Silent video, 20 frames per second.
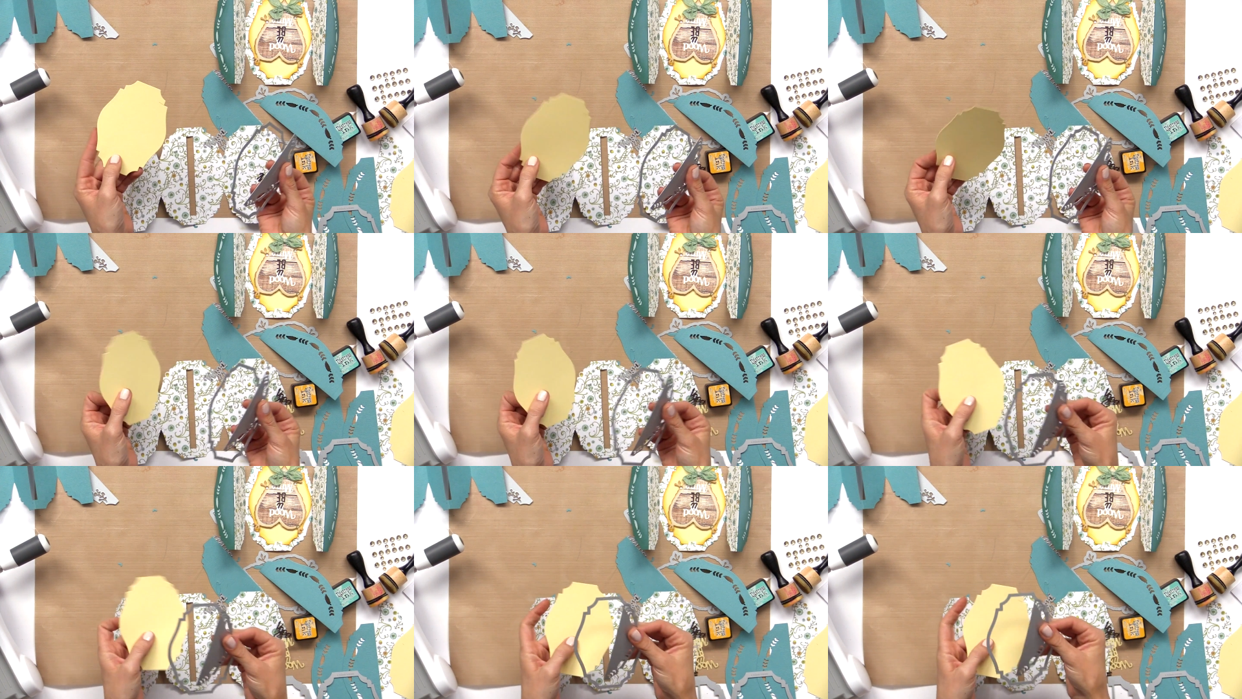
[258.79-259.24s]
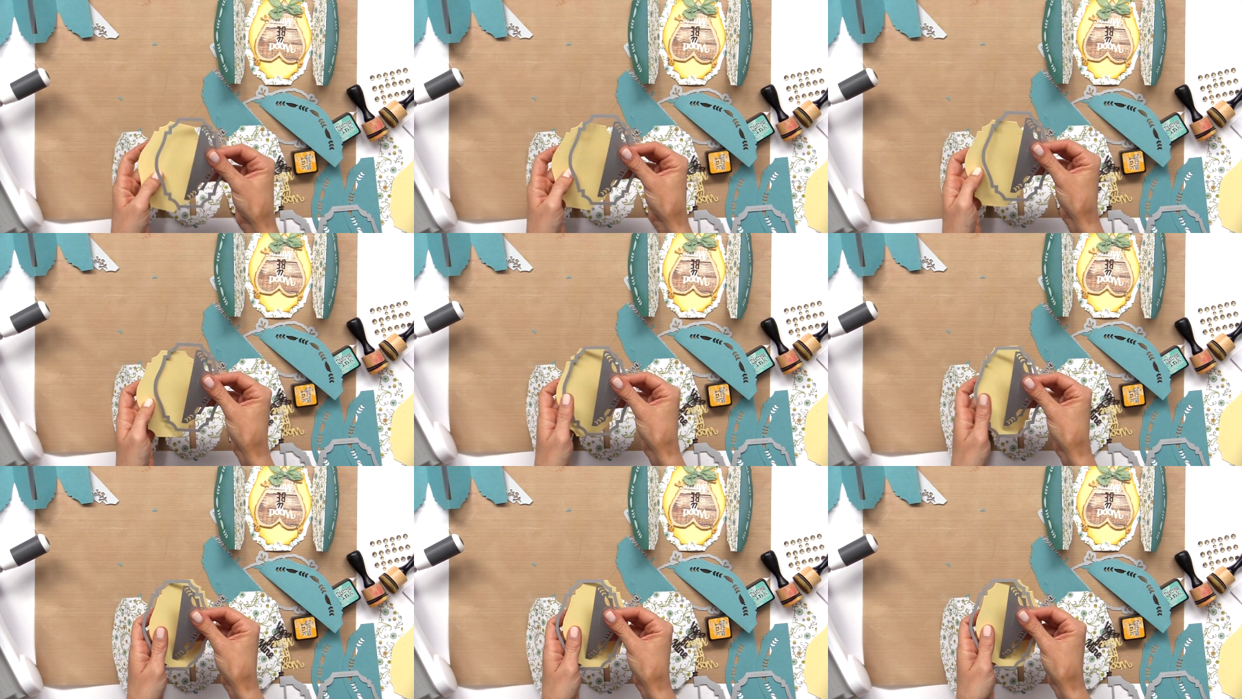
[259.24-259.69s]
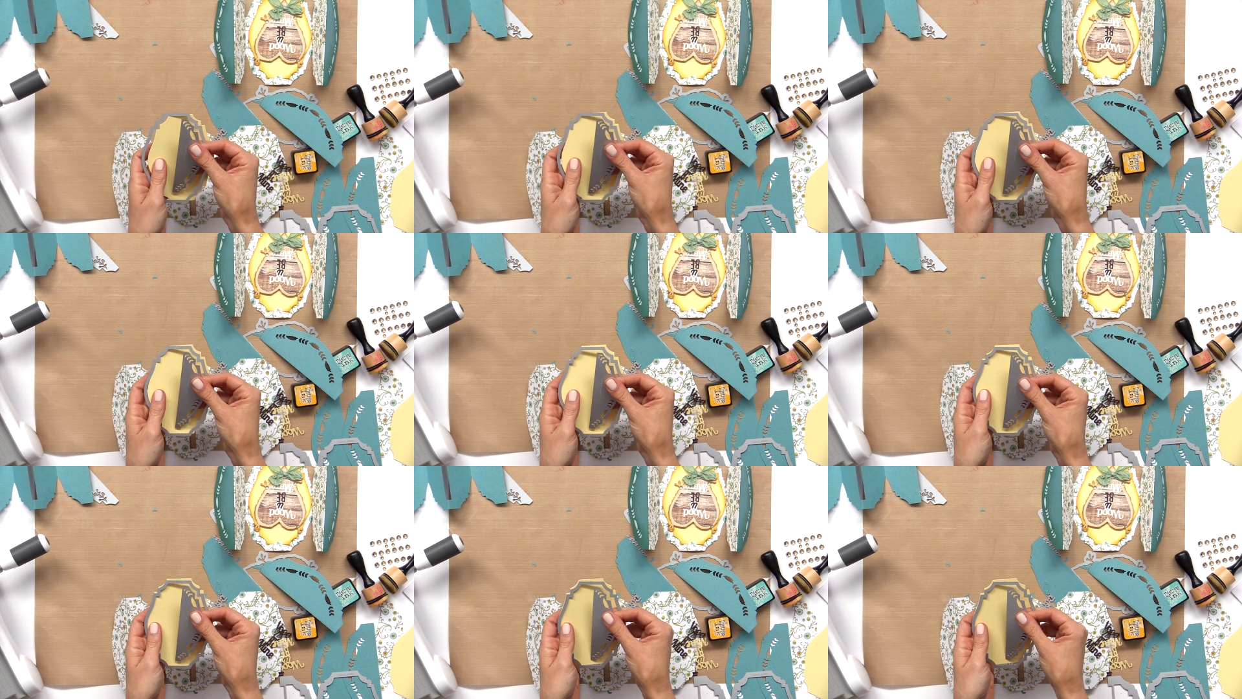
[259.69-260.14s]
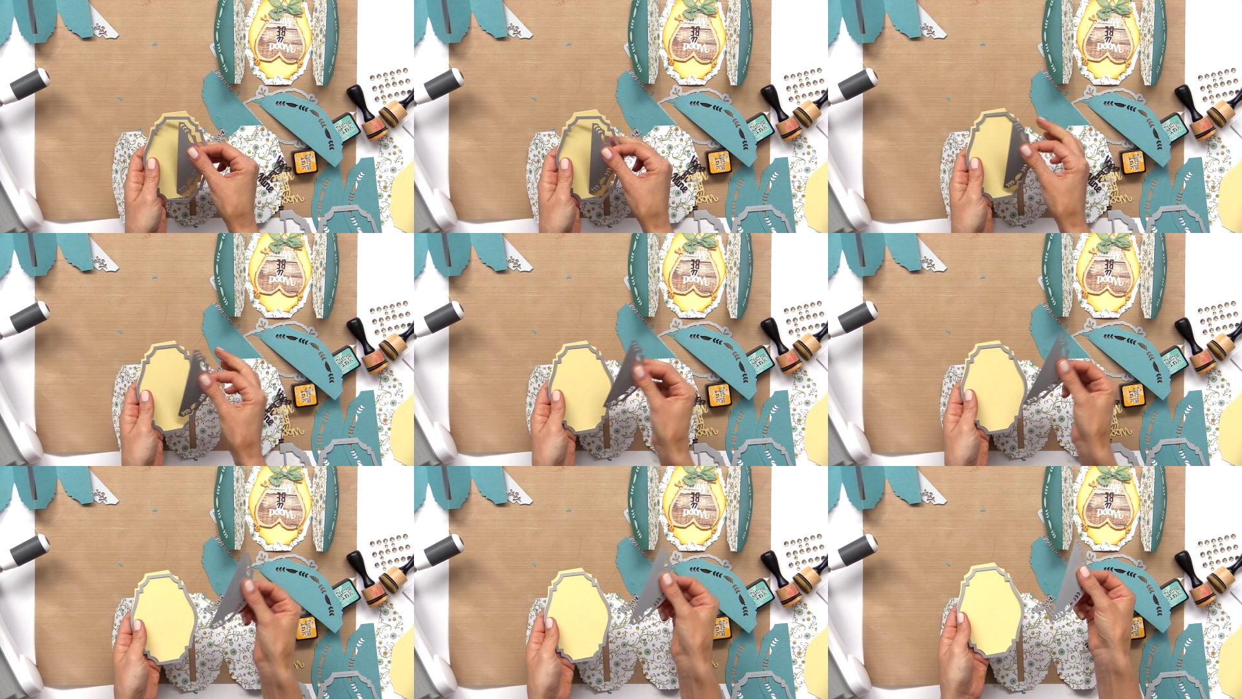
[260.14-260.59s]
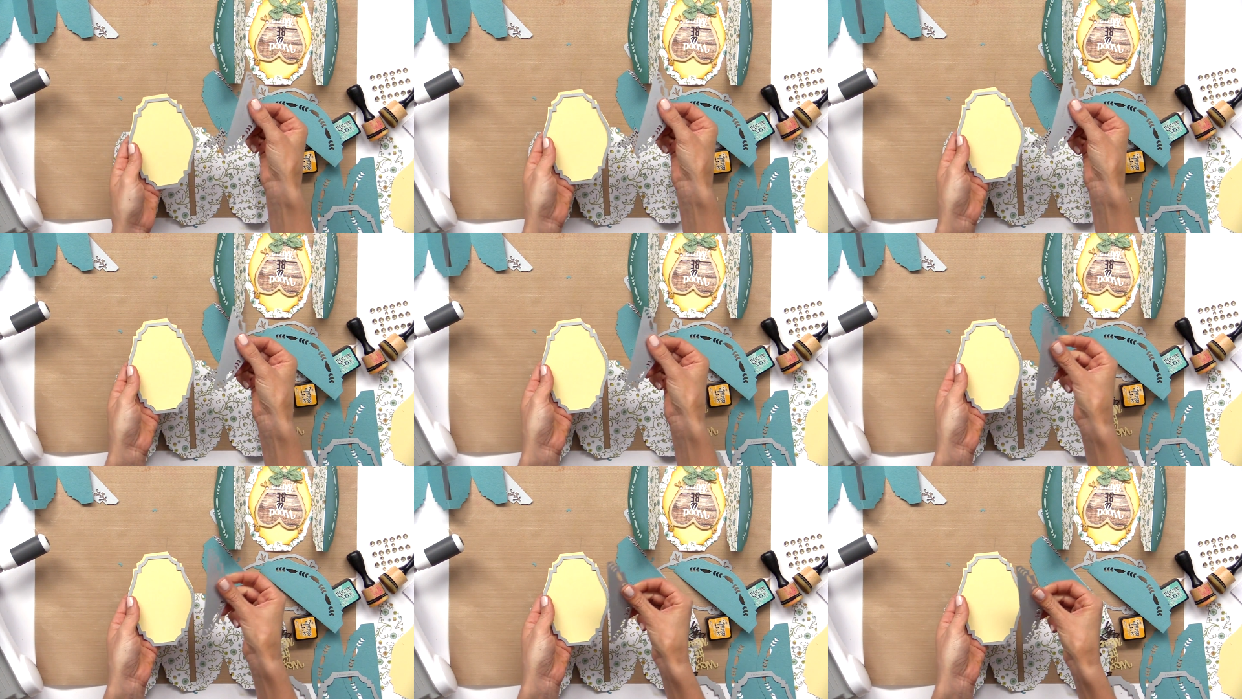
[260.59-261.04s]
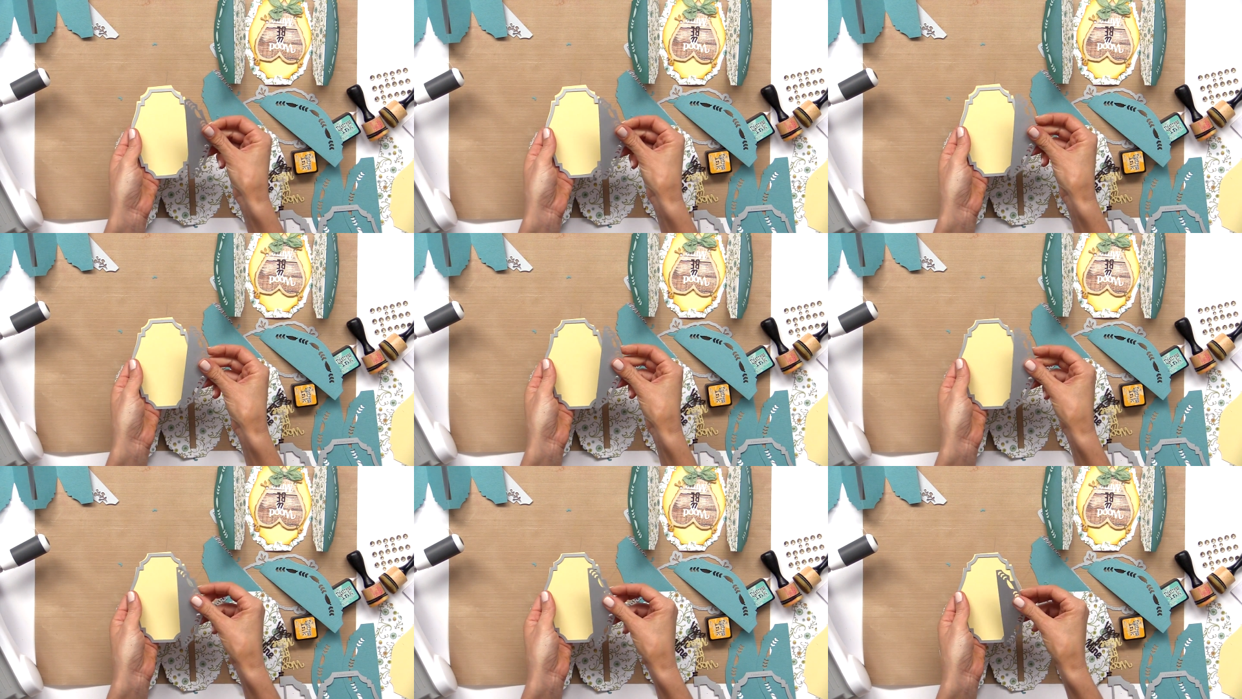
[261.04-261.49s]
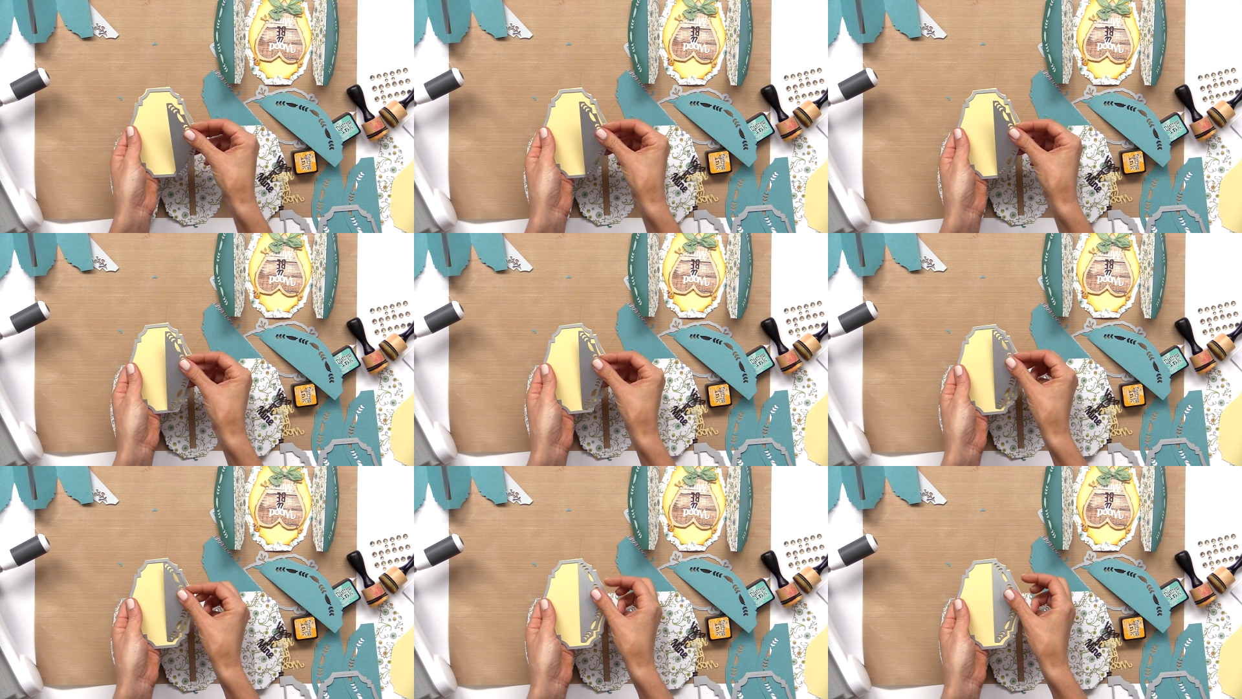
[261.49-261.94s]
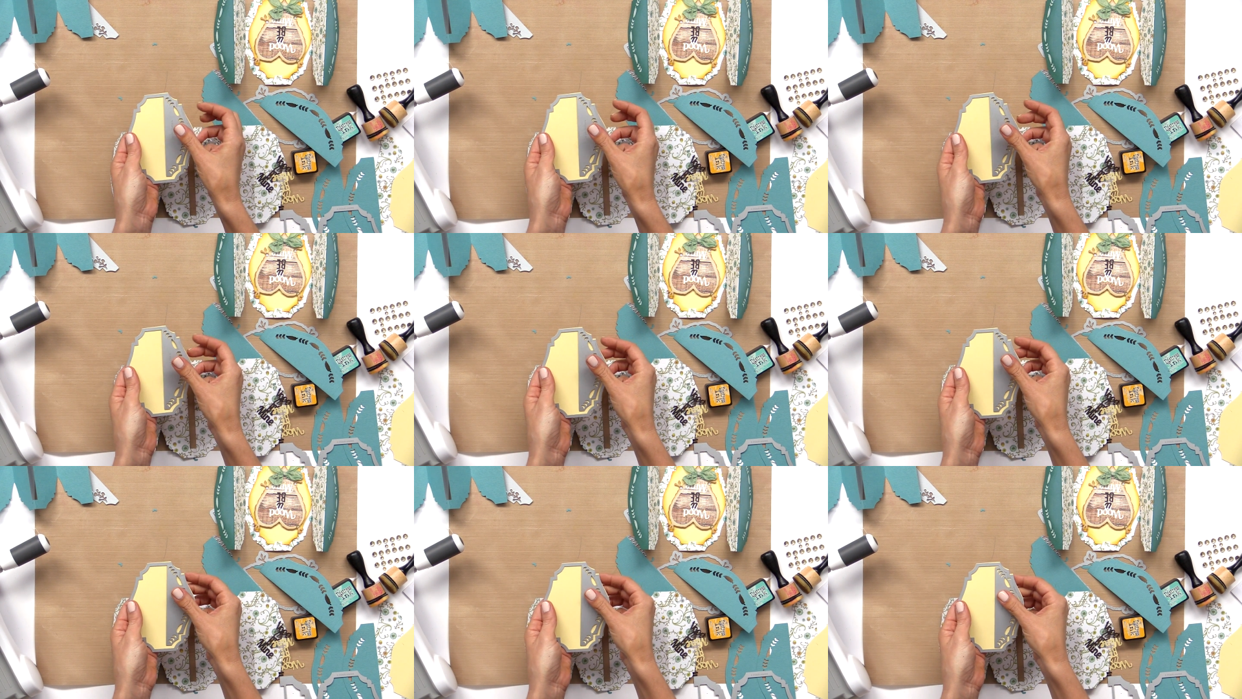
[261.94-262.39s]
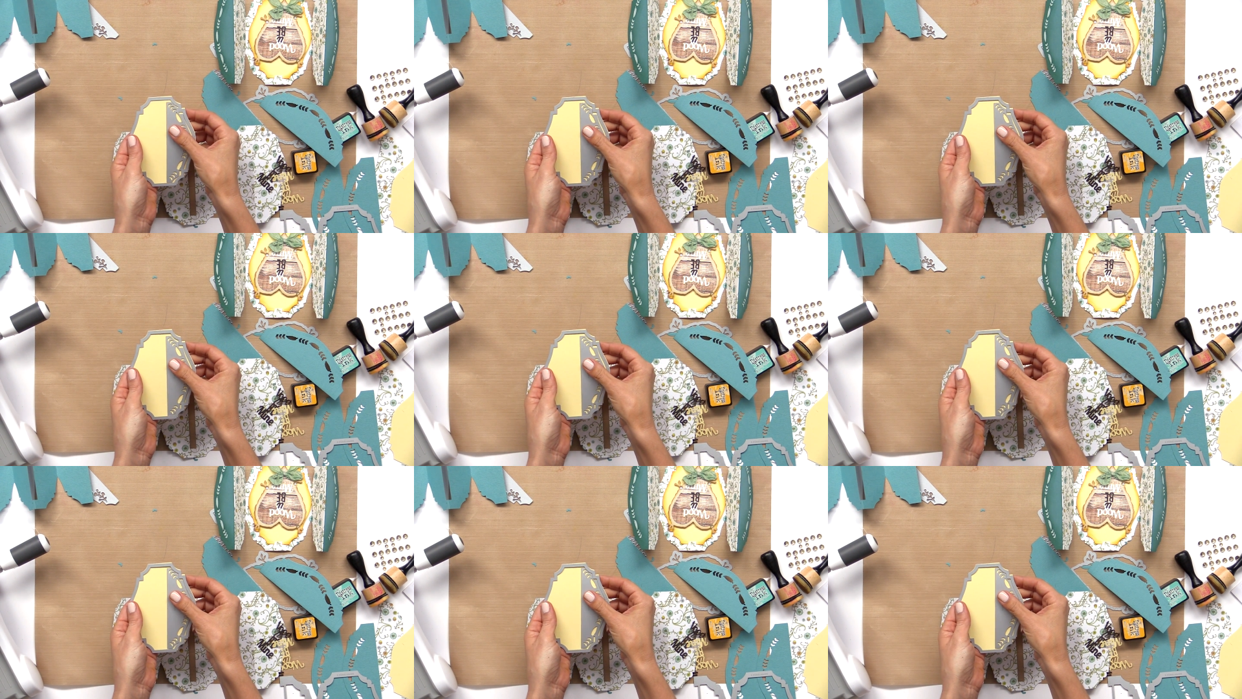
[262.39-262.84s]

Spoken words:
[unreadable: no face in view]